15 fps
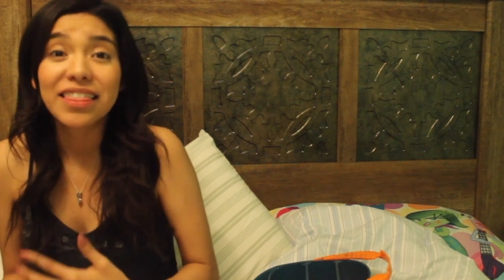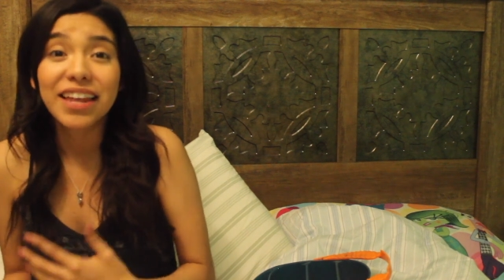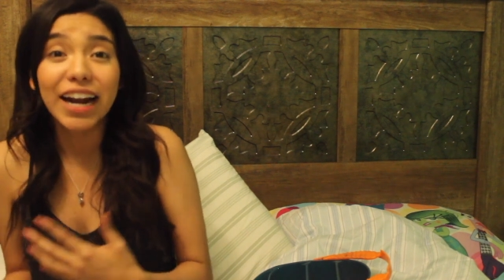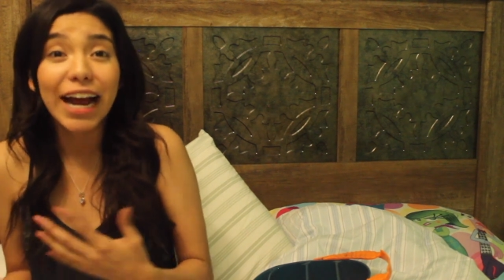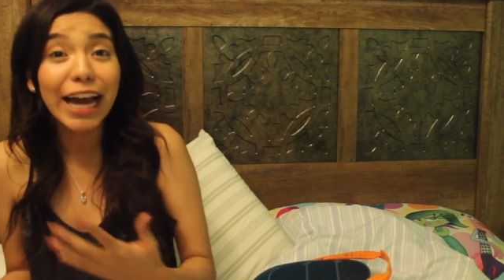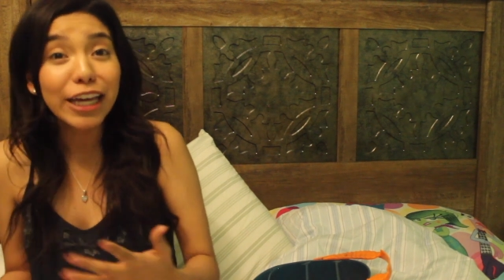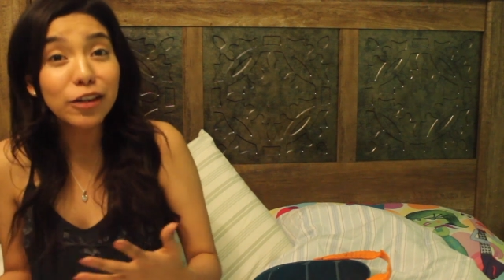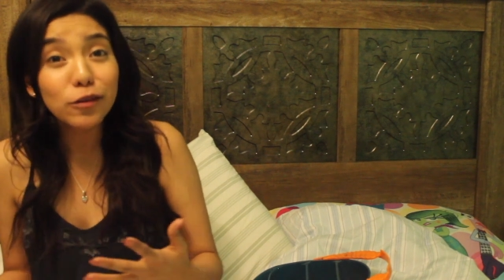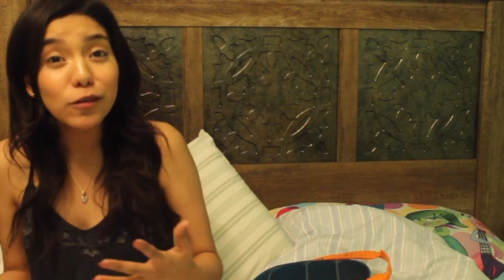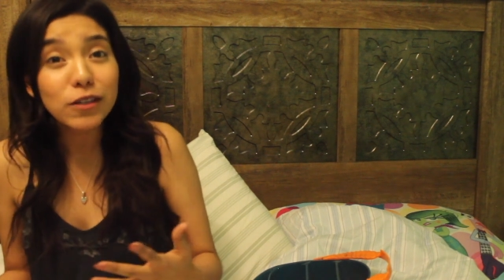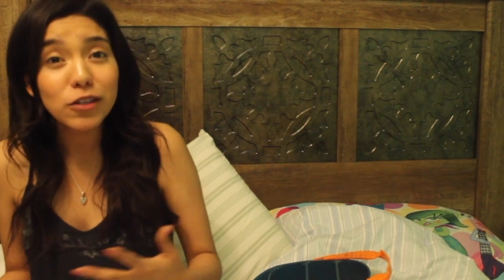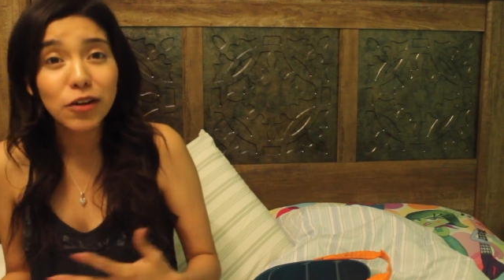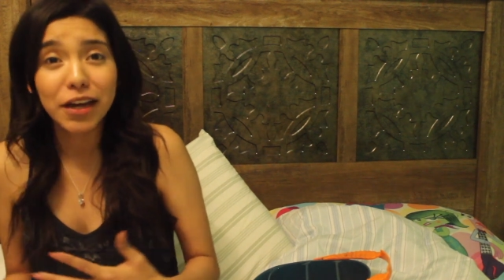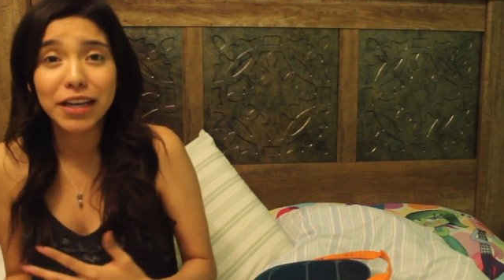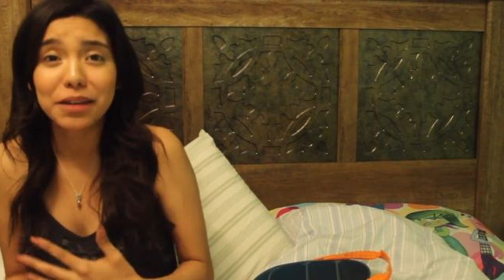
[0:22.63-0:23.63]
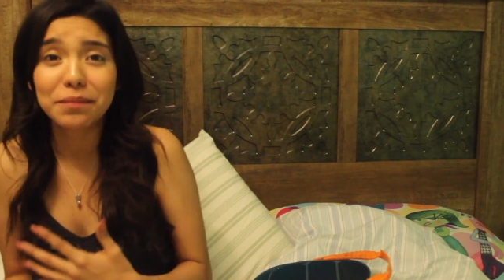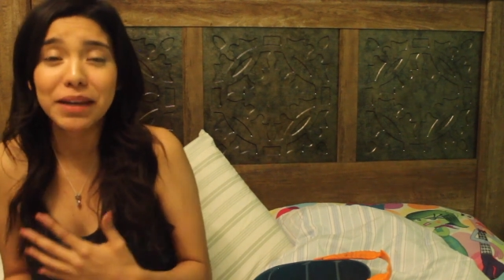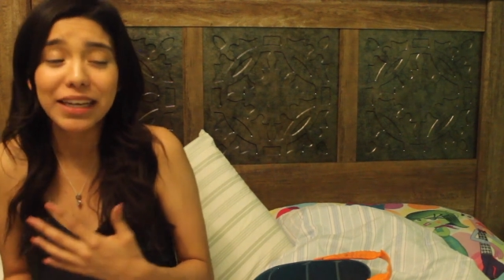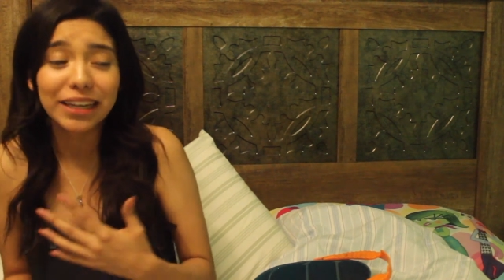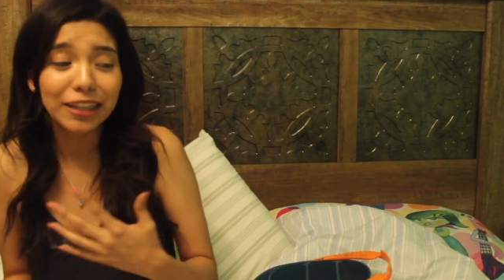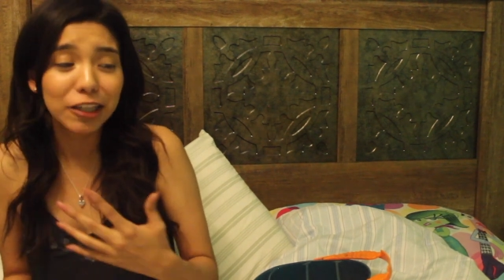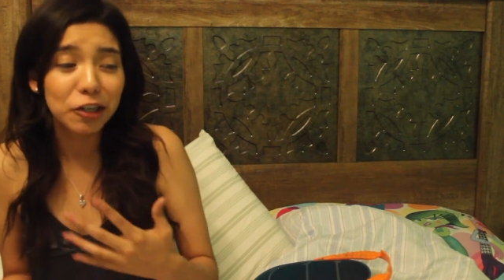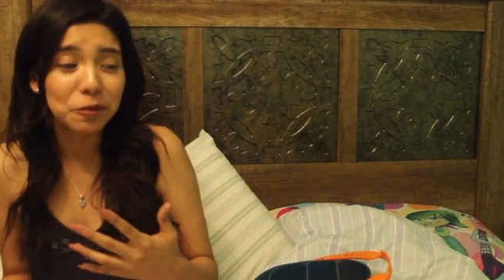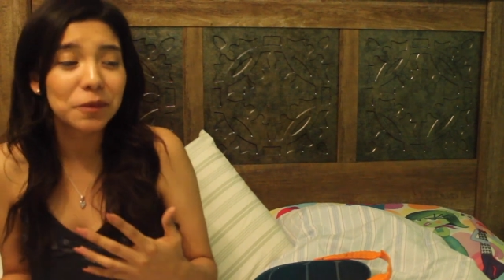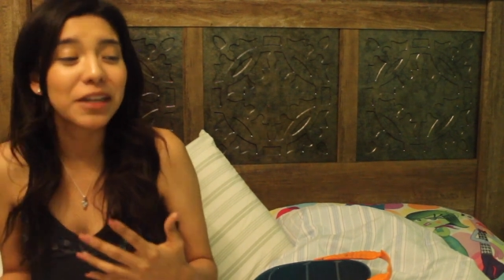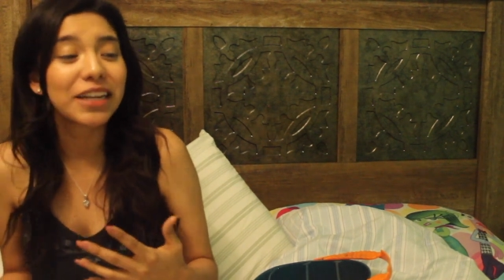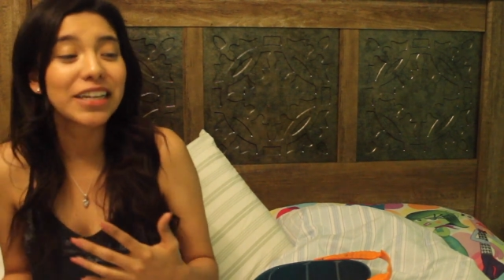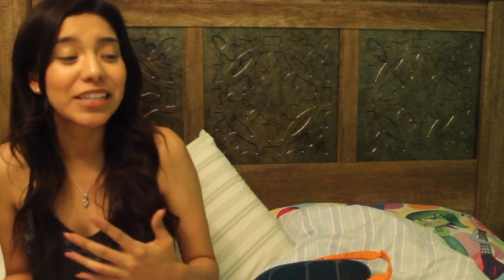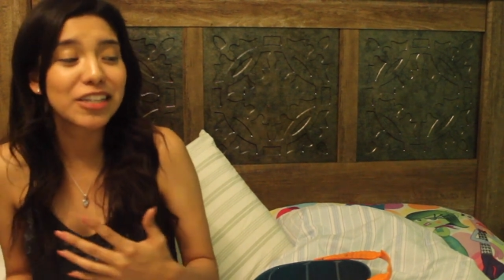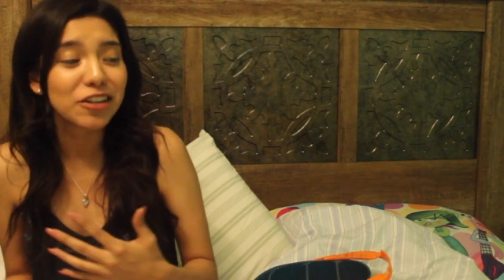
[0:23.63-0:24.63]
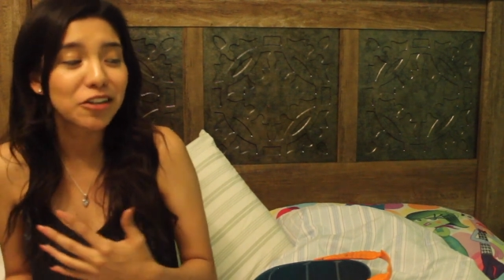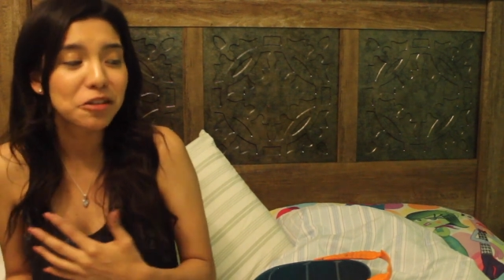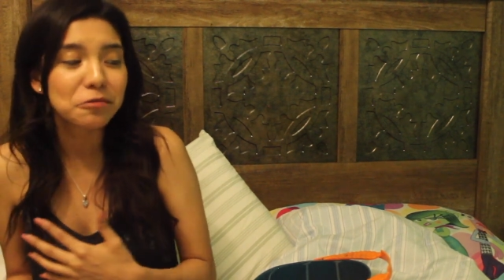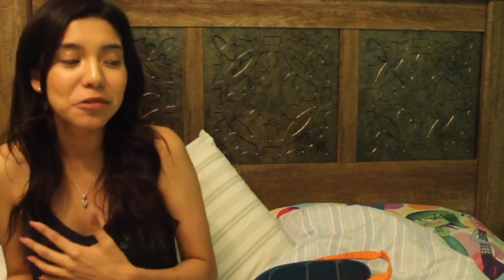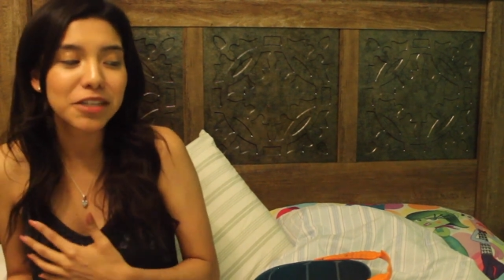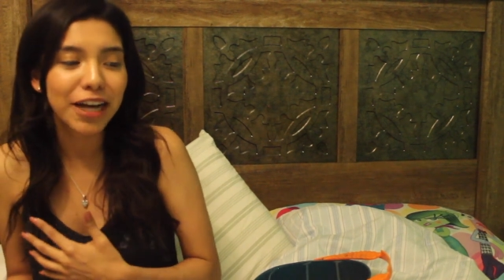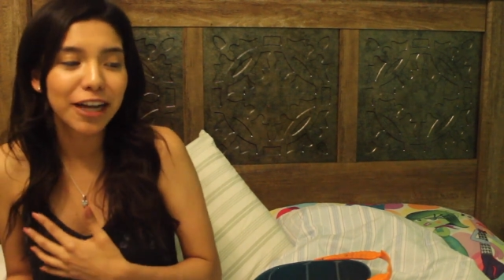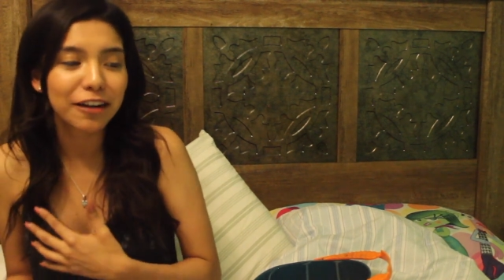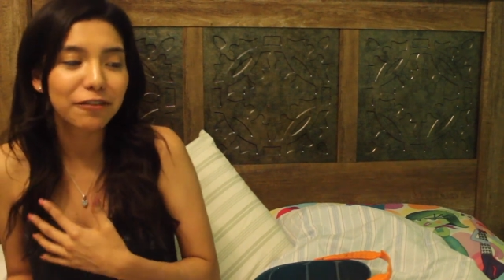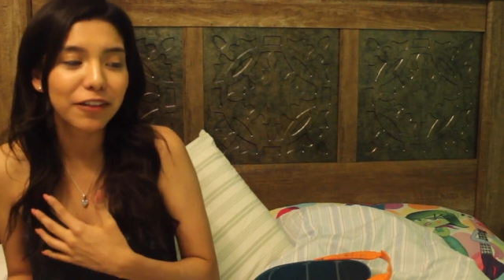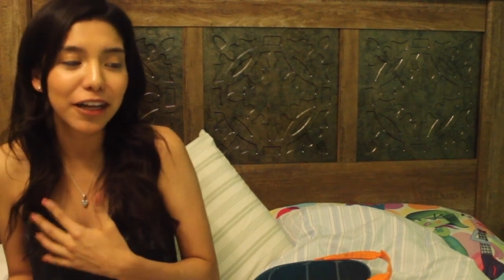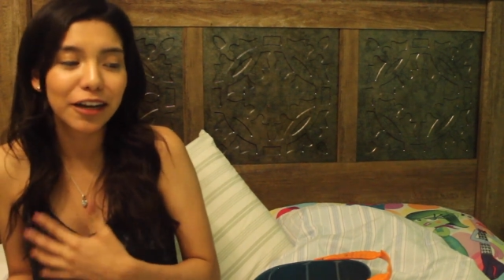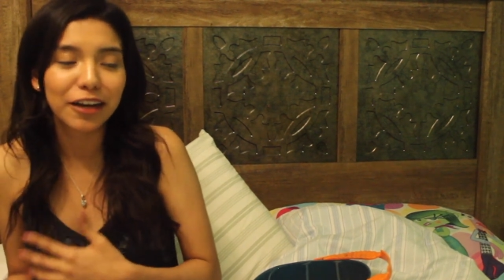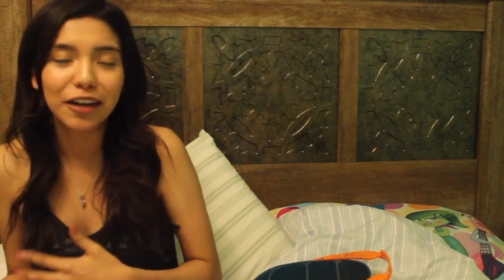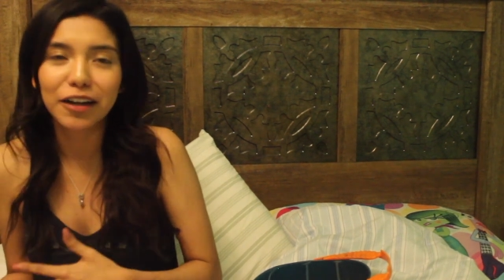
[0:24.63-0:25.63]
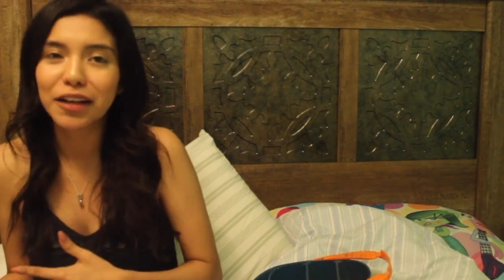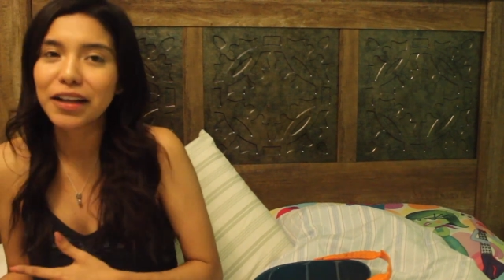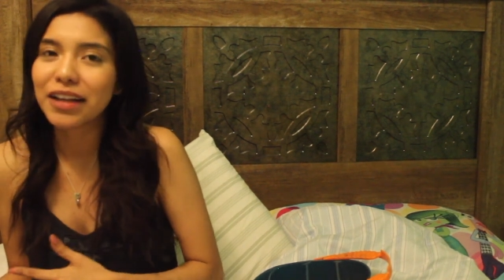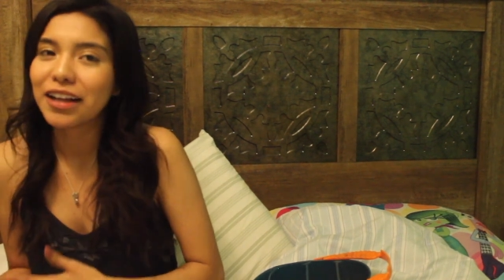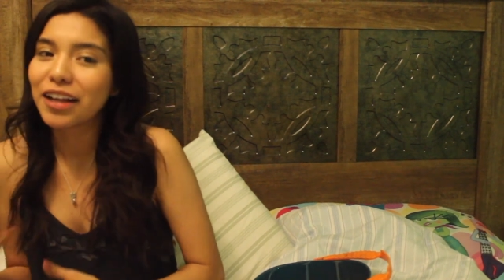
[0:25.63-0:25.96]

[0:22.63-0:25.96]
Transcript: that I use so I can make it a little bit easier. This was kind of like a